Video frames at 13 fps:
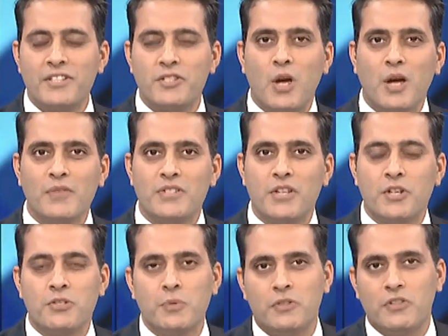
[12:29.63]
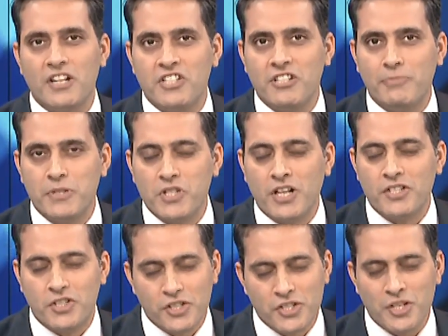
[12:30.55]
This conversation with Rajiv
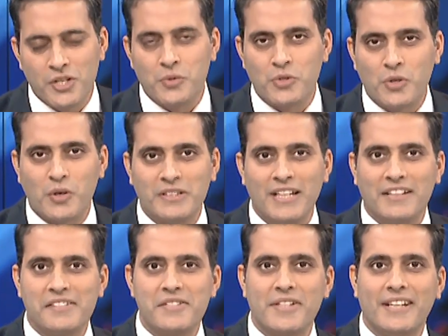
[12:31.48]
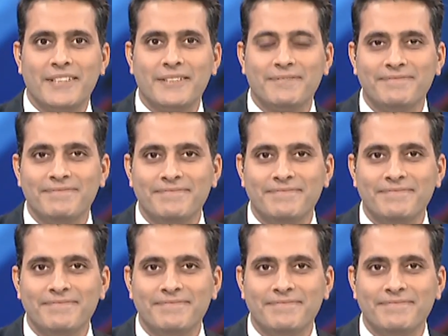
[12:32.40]
Bajaj continues on the other side.